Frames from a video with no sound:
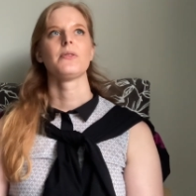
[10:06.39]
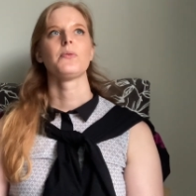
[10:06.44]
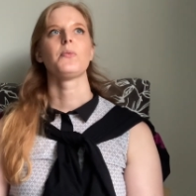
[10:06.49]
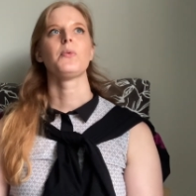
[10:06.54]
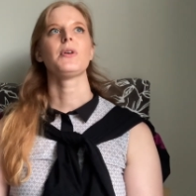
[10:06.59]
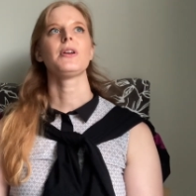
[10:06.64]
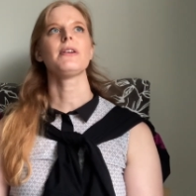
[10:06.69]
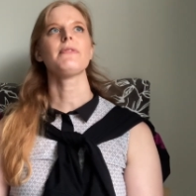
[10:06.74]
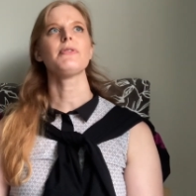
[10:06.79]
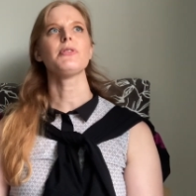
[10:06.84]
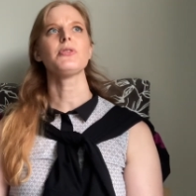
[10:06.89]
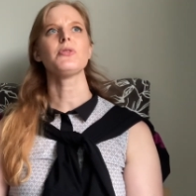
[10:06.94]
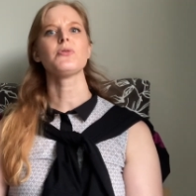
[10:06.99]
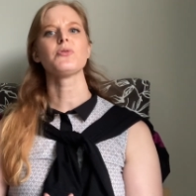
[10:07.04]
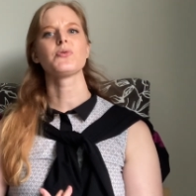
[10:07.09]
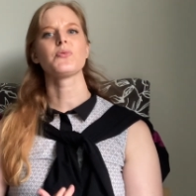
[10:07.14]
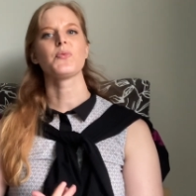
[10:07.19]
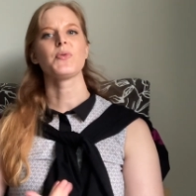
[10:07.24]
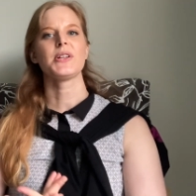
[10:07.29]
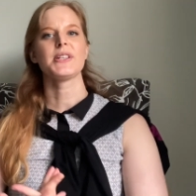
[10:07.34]
Whatever
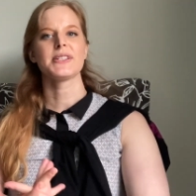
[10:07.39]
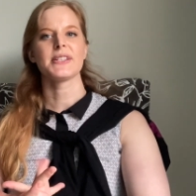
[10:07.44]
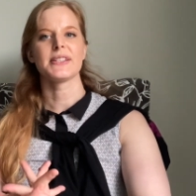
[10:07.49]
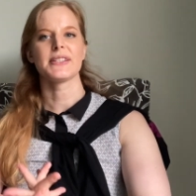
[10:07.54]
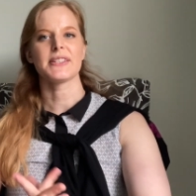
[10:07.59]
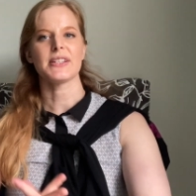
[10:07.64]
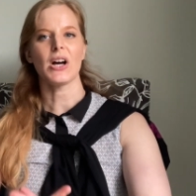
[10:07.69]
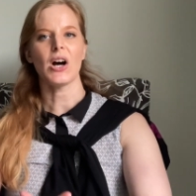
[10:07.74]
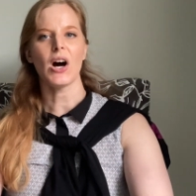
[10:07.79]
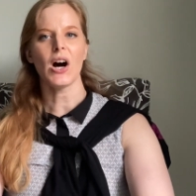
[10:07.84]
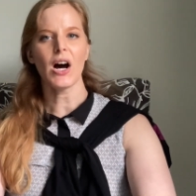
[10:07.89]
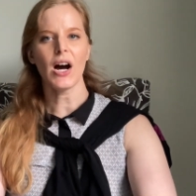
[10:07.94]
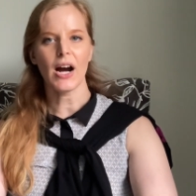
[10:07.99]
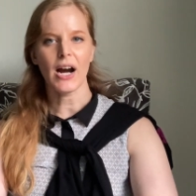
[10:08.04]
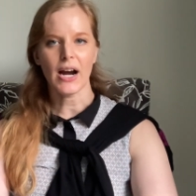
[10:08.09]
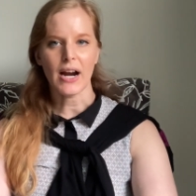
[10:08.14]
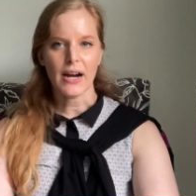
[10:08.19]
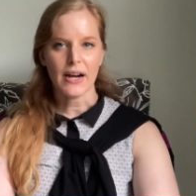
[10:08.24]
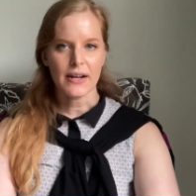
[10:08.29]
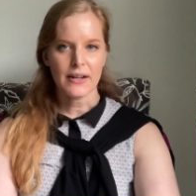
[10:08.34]
those reasons
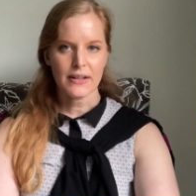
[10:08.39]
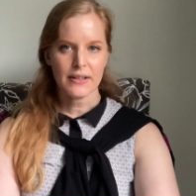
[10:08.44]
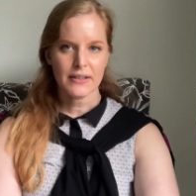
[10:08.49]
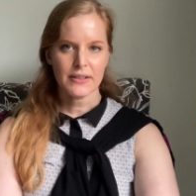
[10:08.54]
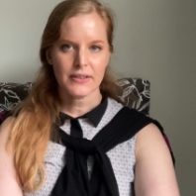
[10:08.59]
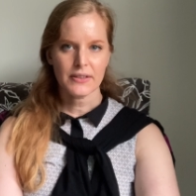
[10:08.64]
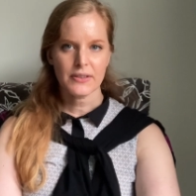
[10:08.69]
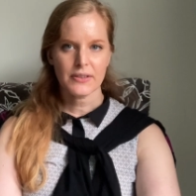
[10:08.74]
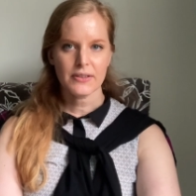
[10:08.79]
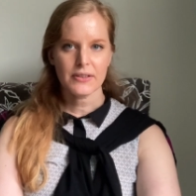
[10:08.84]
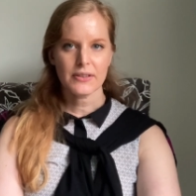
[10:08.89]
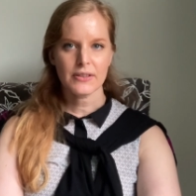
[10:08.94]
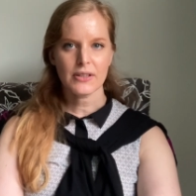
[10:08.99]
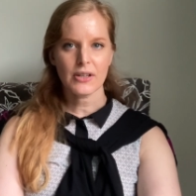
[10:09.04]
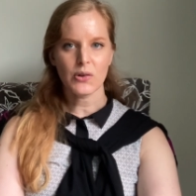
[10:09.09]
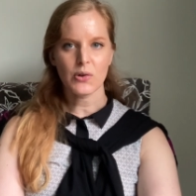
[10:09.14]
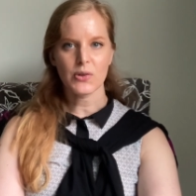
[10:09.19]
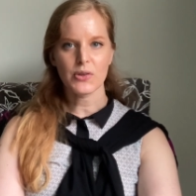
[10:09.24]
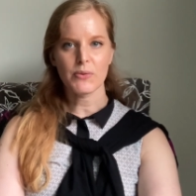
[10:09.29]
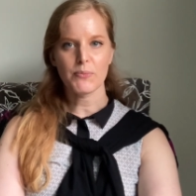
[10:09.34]
are
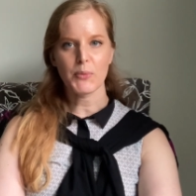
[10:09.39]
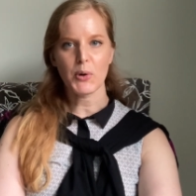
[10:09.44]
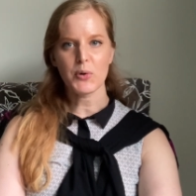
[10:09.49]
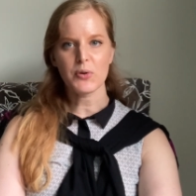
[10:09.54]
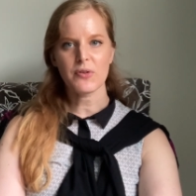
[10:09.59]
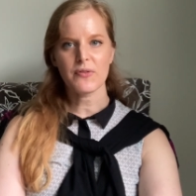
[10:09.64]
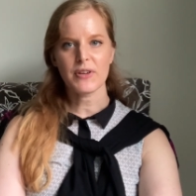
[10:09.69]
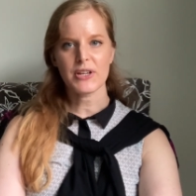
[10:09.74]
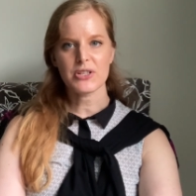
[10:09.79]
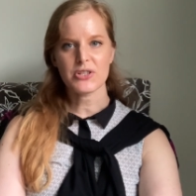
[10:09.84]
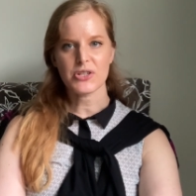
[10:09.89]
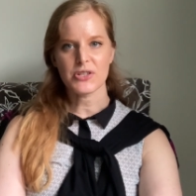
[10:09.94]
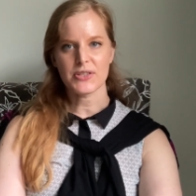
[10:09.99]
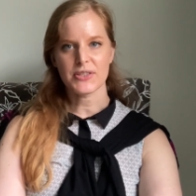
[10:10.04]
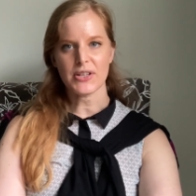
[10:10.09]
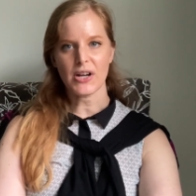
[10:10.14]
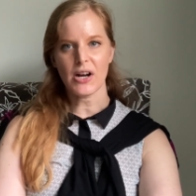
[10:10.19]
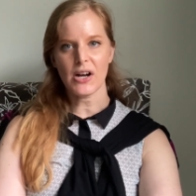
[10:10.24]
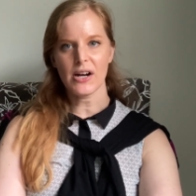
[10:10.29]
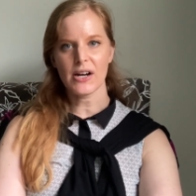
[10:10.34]
or the
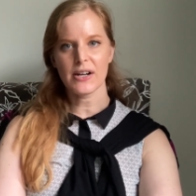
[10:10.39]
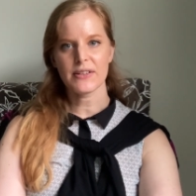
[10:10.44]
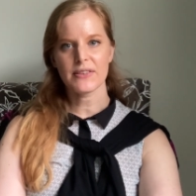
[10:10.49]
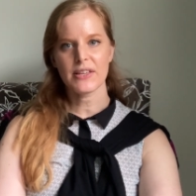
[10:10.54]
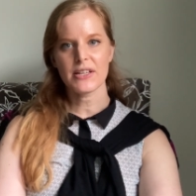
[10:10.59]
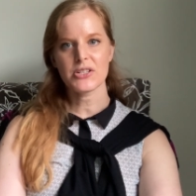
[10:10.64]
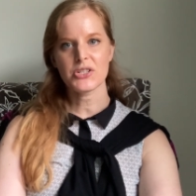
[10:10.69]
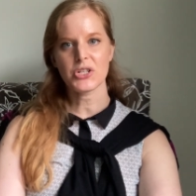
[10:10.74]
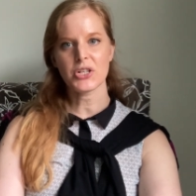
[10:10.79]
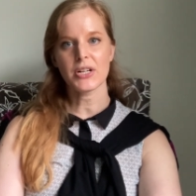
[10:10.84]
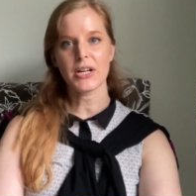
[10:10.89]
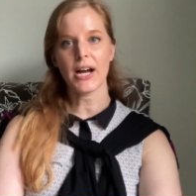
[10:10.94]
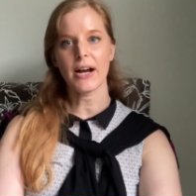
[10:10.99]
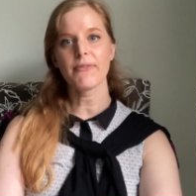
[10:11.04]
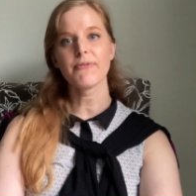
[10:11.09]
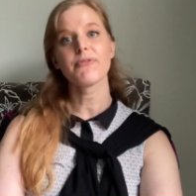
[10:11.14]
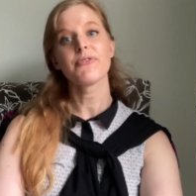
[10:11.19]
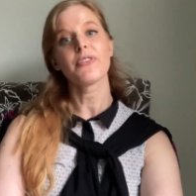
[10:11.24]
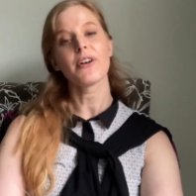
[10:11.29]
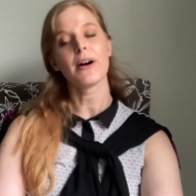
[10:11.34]
motivations are, they should
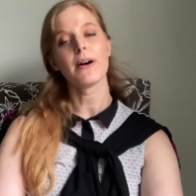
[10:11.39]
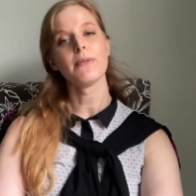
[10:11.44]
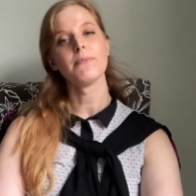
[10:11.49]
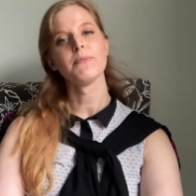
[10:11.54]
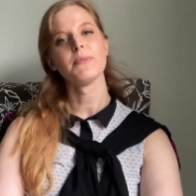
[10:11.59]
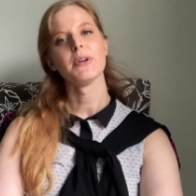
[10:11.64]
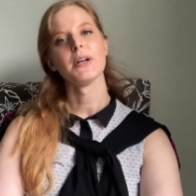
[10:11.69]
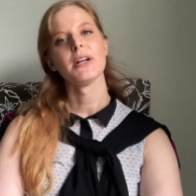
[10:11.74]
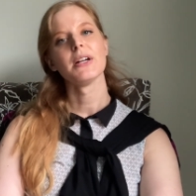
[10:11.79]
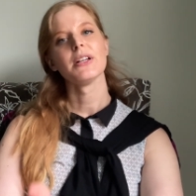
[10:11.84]
come from